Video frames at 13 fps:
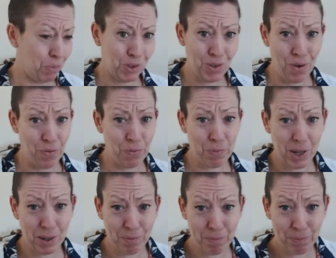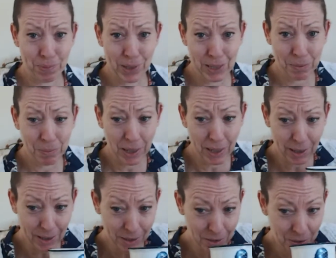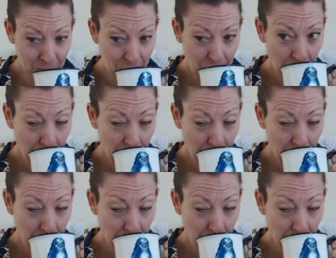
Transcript: was off buying bloody bags.